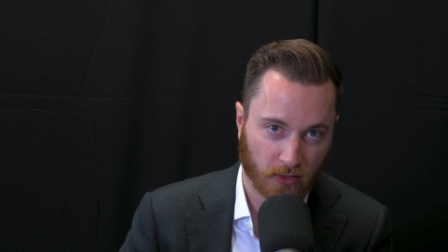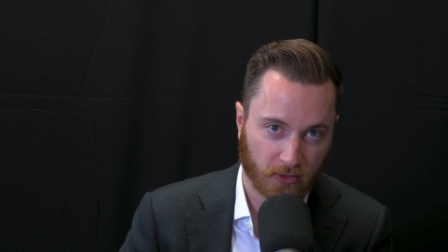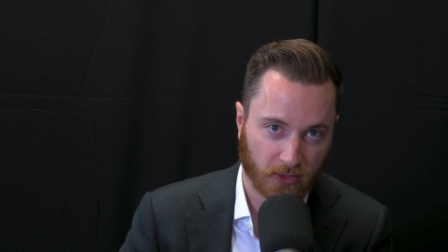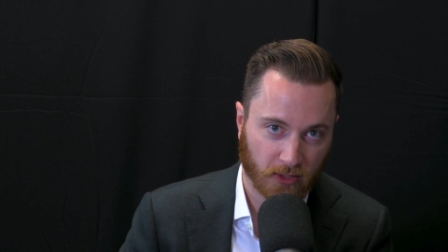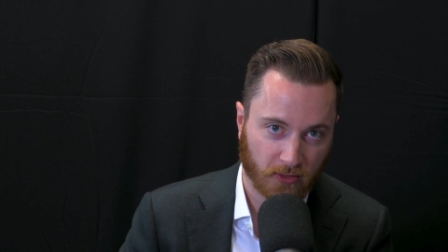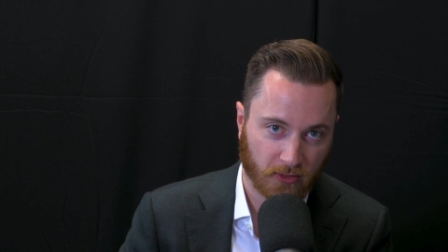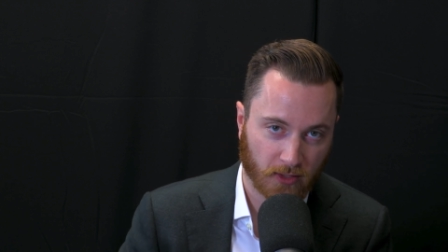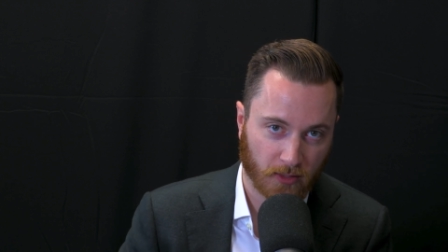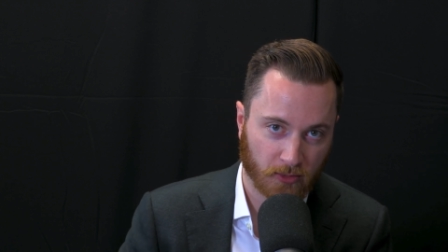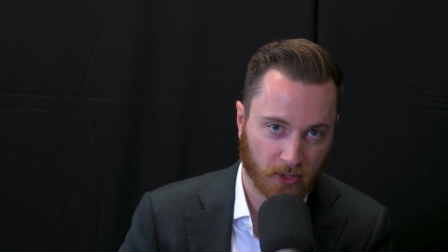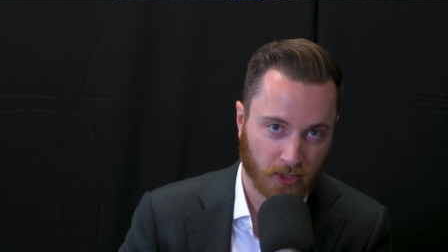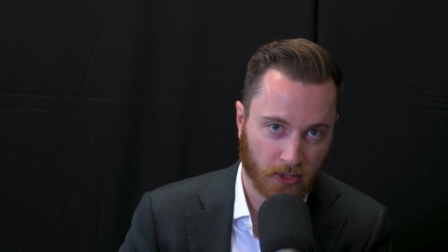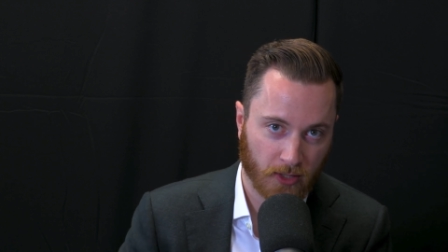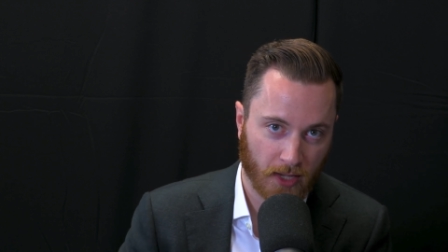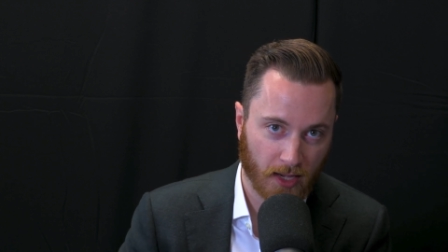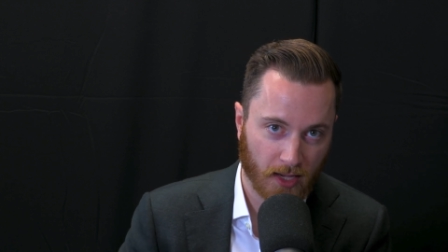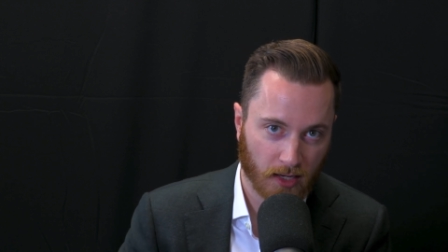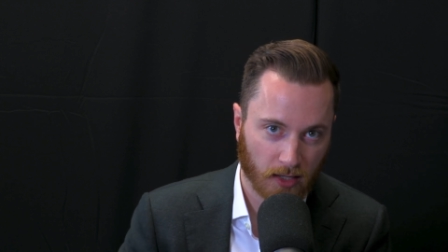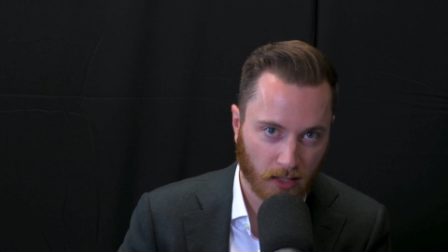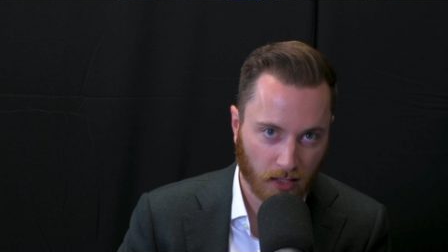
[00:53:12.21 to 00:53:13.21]
said something you
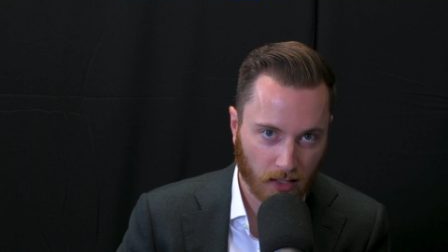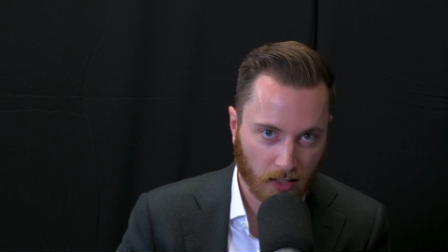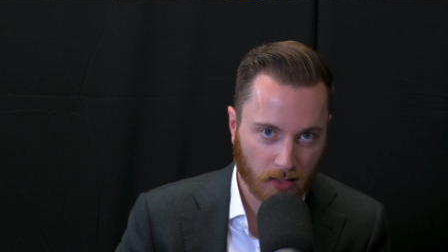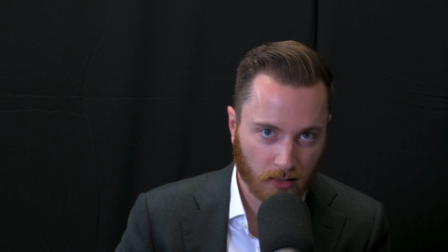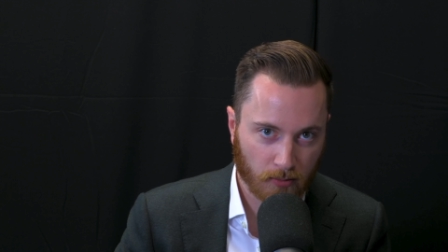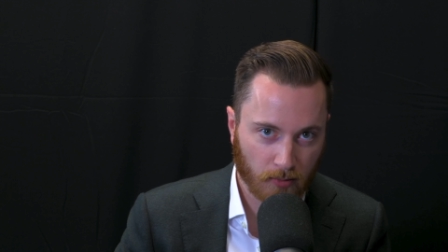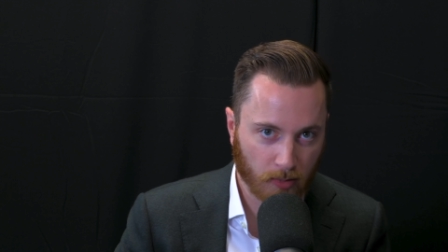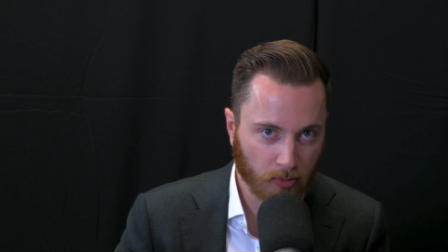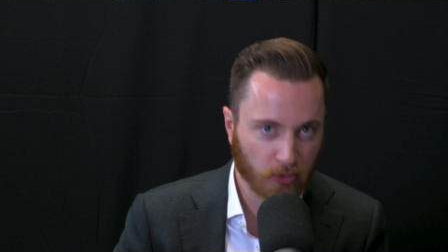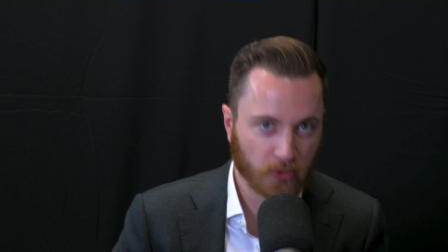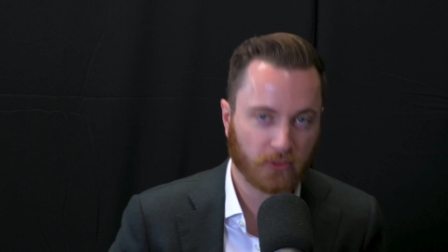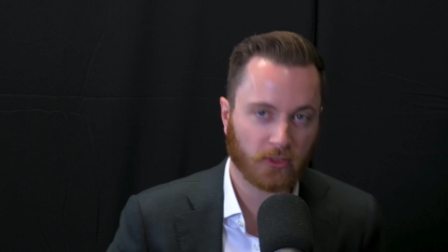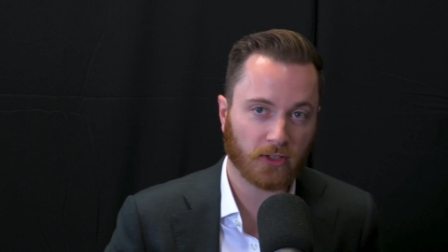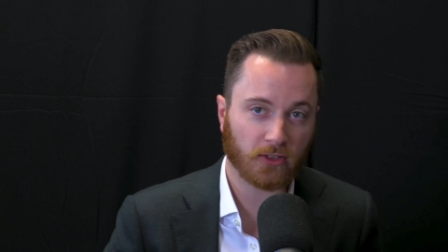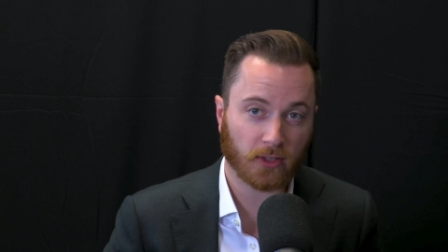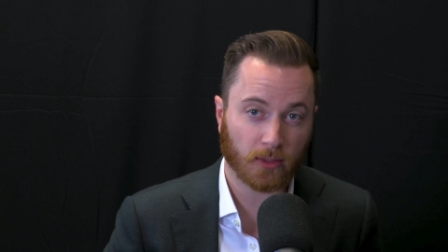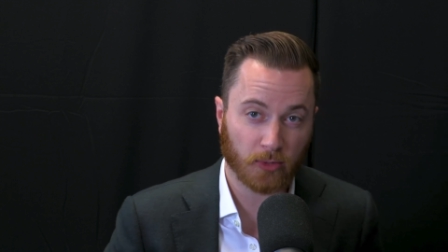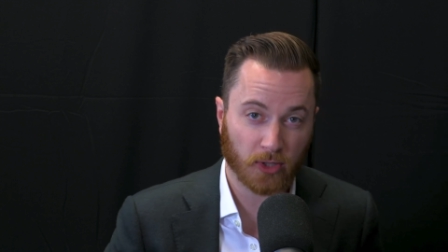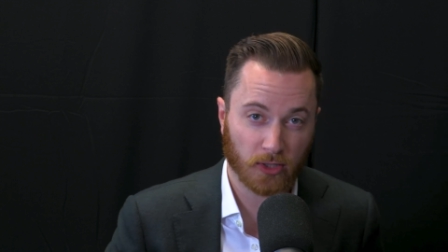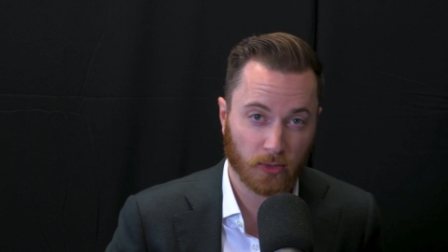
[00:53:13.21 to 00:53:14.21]
hate. Maybe we said
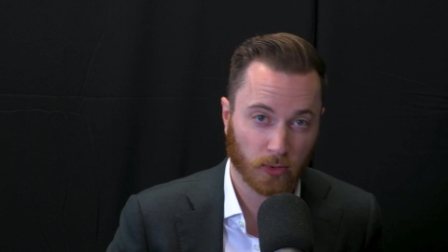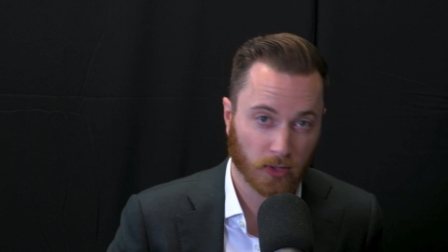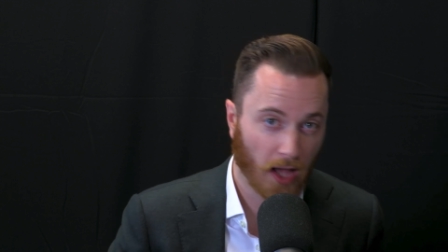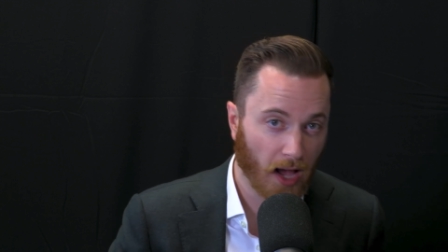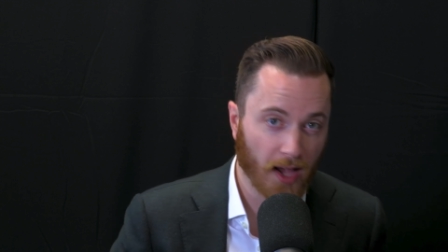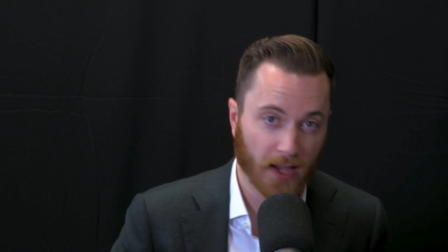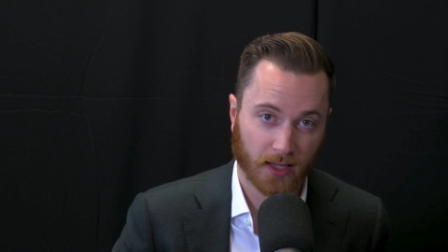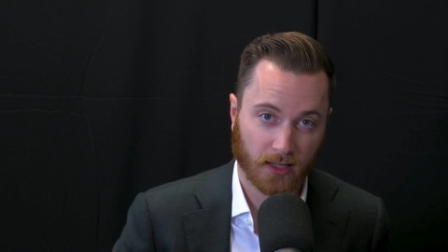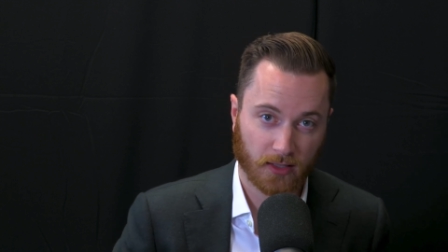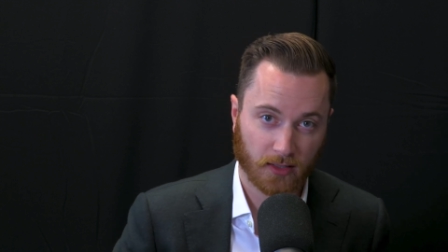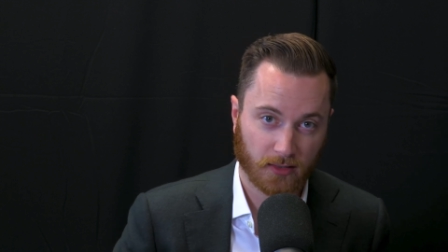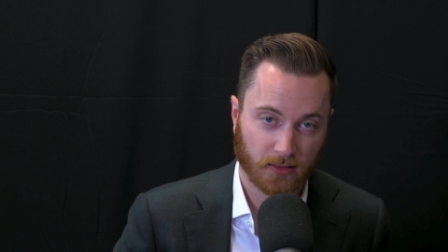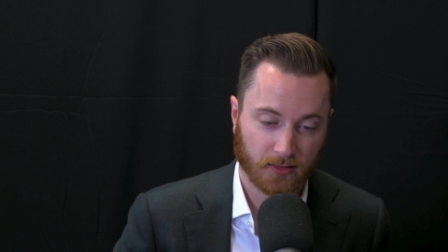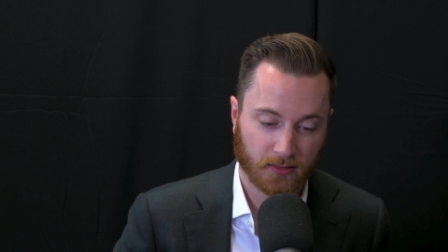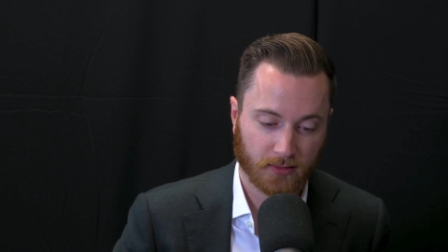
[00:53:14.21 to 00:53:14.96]
something you like.